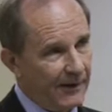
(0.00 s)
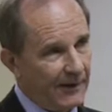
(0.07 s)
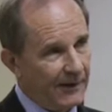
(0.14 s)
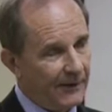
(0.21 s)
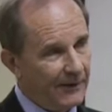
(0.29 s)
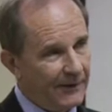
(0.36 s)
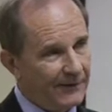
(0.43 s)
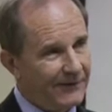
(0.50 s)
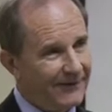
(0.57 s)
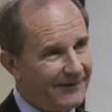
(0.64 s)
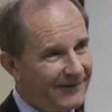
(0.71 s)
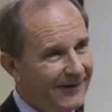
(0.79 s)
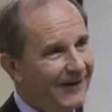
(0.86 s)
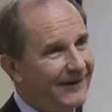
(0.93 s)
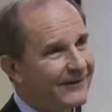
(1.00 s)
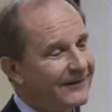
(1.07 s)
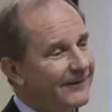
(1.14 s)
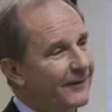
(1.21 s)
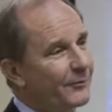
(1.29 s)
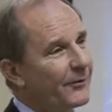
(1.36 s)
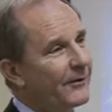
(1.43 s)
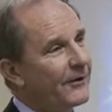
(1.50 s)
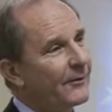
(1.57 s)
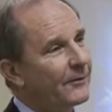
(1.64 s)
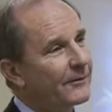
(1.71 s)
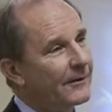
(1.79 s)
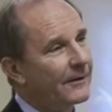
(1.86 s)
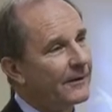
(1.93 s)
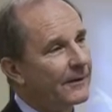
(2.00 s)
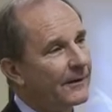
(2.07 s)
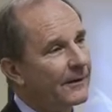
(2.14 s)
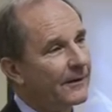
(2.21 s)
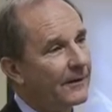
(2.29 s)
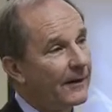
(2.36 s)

Now, this is not something that, uh,